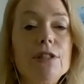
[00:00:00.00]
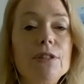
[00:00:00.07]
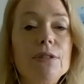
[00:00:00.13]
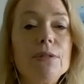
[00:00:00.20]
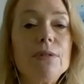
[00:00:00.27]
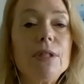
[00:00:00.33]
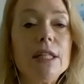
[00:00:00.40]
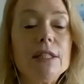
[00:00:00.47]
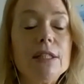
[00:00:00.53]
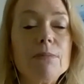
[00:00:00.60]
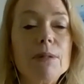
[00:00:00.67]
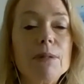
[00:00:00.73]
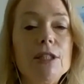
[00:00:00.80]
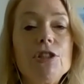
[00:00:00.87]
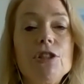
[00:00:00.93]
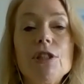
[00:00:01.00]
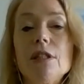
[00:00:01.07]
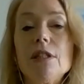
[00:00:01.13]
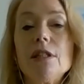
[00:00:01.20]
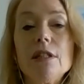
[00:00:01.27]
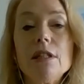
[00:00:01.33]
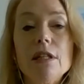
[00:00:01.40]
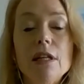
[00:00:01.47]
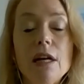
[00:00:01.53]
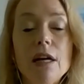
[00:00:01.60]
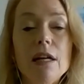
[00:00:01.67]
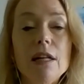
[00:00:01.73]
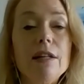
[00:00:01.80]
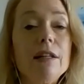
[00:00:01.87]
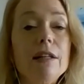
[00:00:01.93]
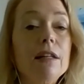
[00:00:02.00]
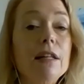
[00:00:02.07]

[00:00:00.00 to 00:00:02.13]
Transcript: to get dementia. Mm-hmm. Uh,